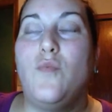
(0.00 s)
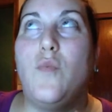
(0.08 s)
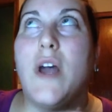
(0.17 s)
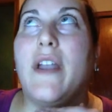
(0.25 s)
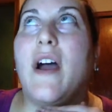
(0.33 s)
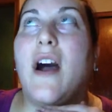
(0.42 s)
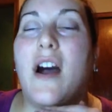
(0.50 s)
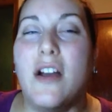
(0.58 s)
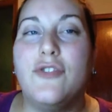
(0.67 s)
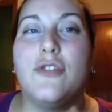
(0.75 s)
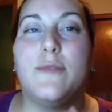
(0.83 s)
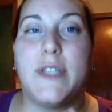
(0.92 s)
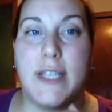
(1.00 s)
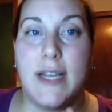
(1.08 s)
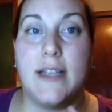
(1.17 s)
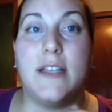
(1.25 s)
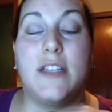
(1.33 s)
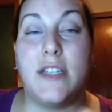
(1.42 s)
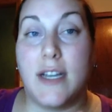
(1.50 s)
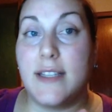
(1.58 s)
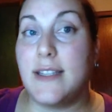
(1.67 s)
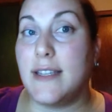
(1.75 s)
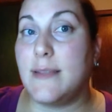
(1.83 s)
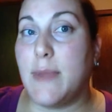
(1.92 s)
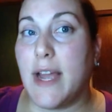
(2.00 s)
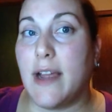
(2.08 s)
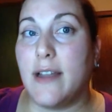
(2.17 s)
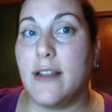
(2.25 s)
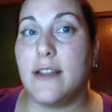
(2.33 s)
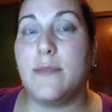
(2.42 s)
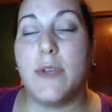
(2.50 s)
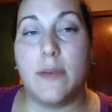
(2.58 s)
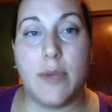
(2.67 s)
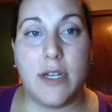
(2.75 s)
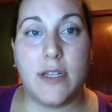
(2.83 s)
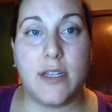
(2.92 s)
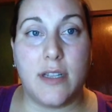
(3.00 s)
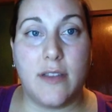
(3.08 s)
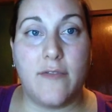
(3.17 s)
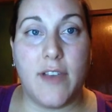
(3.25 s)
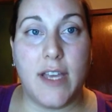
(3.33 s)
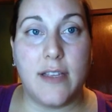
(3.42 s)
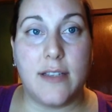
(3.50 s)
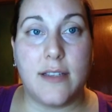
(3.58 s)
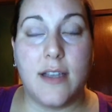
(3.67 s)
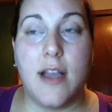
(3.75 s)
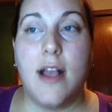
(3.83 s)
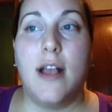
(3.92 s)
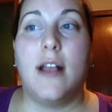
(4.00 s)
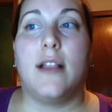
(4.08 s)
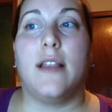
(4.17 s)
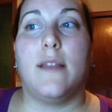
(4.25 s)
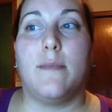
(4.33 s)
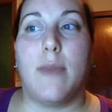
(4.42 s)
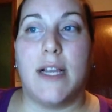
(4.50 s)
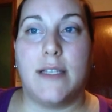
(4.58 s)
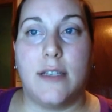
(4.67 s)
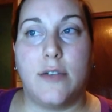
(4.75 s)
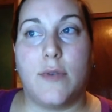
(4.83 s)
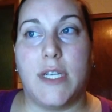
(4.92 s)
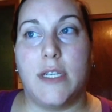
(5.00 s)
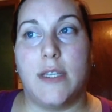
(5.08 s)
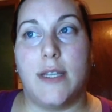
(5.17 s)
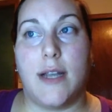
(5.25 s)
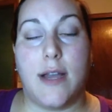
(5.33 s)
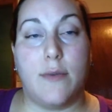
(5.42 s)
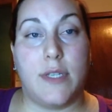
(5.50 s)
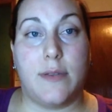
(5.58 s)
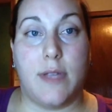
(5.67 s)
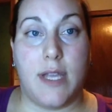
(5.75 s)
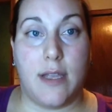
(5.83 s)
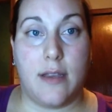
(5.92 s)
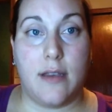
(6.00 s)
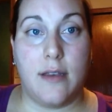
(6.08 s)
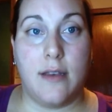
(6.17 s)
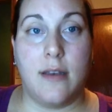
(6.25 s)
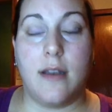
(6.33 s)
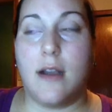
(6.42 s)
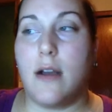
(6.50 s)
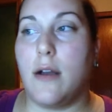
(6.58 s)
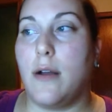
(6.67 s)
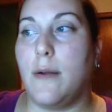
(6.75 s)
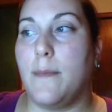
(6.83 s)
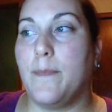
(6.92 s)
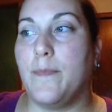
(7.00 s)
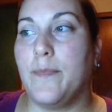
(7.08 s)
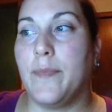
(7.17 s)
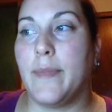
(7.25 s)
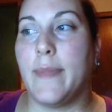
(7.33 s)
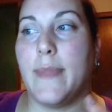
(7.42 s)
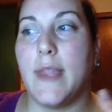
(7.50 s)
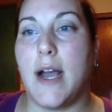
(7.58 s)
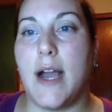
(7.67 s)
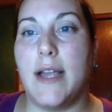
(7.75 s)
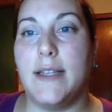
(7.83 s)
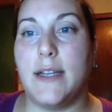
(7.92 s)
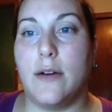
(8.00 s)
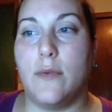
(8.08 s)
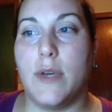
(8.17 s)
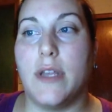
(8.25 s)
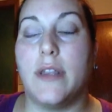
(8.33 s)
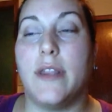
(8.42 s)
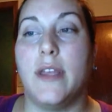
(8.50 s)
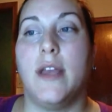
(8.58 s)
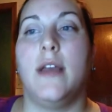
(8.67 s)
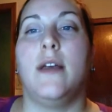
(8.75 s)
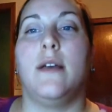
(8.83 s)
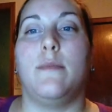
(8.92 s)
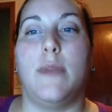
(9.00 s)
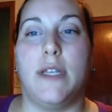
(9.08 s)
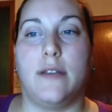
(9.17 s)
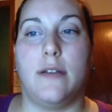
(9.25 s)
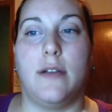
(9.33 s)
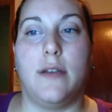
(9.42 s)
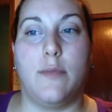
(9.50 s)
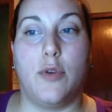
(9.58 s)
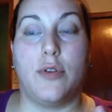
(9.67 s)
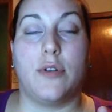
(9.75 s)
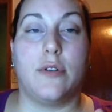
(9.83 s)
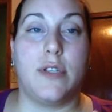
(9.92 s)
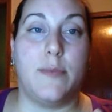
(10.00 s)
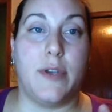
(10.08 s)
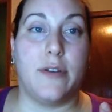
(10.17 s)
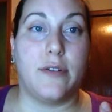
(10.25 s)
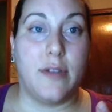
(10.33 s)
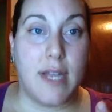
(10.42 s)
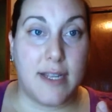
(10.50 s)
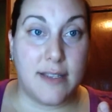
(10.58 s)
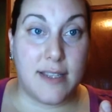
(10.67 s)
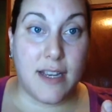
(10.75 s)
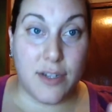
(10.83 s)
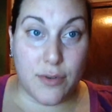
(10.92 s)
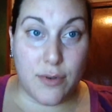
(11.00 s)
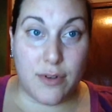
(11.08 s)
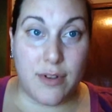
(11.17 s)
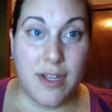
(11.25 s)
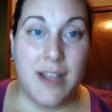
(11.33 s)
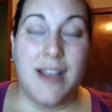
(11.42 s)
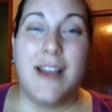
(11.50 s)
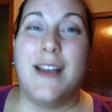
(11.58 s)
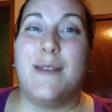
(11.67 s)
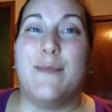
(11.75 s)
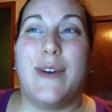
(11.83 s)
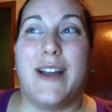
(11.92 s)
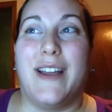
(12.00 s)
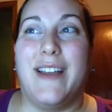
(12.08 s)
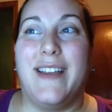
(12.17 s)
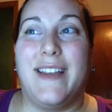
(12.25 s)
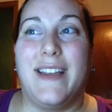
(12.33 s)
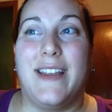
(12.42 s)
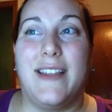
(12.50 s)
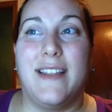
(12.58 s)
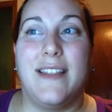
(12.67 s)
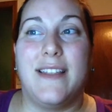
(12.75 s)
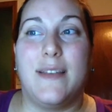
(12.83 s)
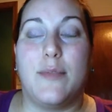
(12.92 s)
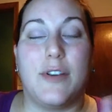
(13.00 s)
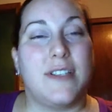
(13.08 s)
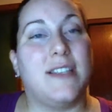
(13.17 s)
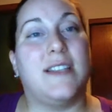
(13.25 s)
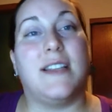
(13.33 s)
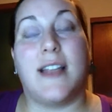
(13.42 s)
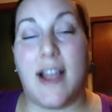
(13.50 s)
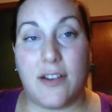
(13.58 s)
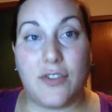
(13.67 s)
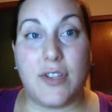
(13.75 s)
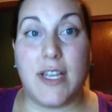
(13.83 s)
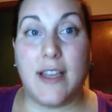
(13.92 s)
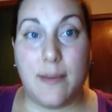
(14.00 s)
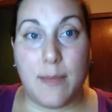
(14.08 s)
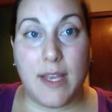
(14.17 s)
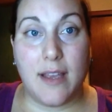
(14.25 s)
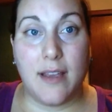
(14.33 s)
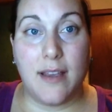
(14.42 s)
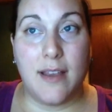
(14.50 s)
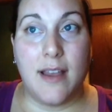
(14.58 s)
100% just as bad as being punched in the face. My situation that I was in, I dealt with mental, emotional, spiritual, and sexual, but the person didn't actually hit me.